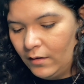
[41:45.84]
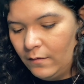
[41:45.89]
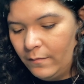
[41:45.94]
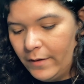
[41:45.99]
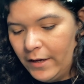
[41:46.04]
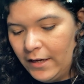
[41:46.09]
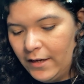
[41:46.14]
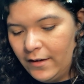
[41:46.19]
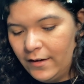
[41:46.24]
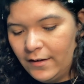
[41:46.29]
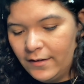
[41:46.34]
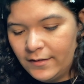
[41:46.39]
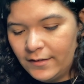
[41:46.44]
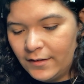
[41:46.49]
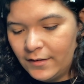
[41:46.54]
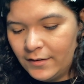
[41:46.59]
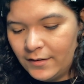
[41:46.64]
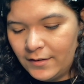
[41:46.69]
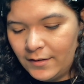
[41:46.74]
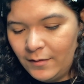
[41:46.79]
Oh my goodness,
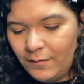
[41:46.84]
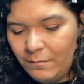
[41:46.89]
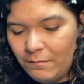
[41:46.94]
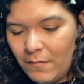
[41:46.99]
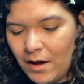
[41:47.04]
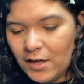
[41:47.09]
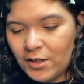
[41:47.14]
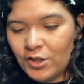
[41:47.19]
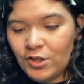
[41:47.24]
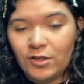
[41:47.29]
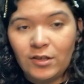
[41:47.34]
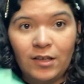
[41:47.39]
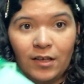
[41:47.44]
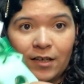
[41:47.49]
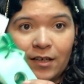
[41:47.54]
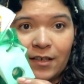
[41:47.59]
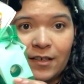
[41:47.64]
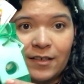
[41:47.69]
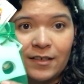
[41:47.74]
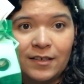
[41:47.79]
there's so much.
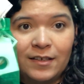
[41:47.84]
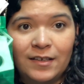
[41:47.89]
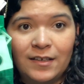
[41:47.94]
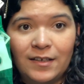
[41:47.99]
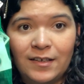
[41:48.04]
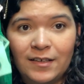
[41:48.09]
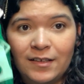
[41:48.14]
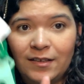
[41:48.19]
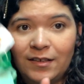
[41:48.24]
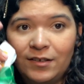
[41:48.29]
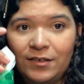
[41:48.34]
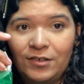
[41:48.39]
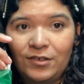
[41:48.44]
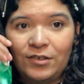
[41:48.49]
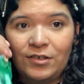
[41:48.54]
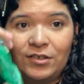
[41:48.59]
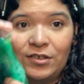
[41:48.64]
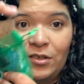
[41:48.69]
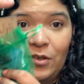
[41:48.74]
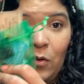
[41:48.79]
Look, there's
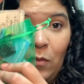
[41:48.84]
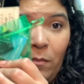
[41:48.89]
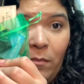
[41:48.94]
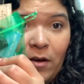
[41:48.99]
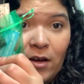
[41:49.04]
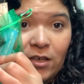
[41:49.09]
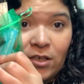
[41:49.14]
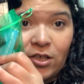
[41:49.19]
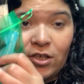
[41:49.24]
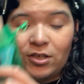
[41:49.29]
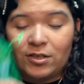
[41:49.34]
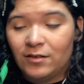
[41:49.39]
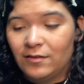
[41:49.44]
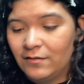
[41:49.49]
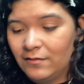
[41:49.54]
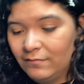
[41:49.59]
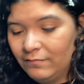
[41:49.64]
just so much.